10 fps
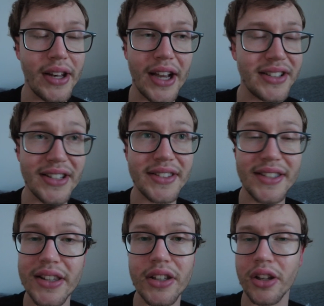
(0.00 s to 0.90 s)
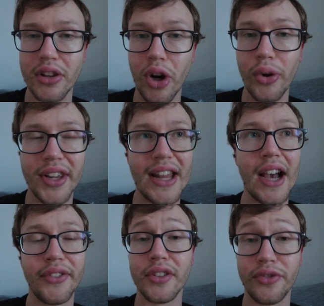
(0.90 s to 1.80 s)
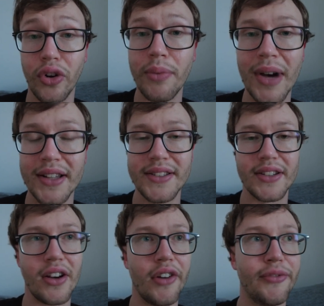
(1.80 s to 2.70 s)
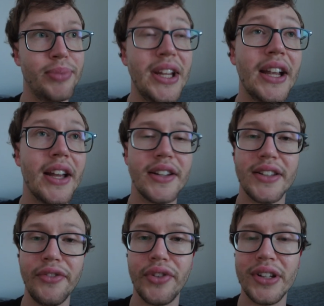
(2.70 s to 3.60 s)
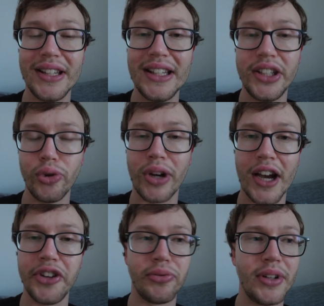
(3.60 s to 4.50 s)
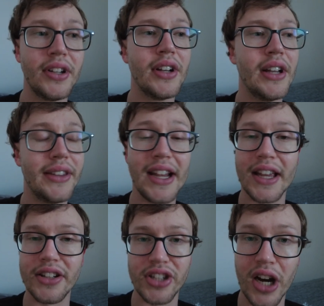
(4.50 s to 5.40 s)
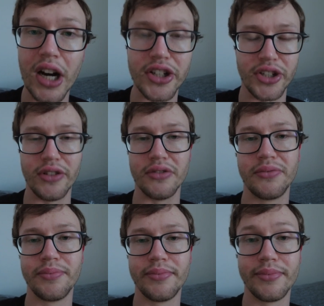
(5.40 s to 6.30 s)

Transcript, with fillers: And I just did not know that after four months of being in a different EU country, they can charge you.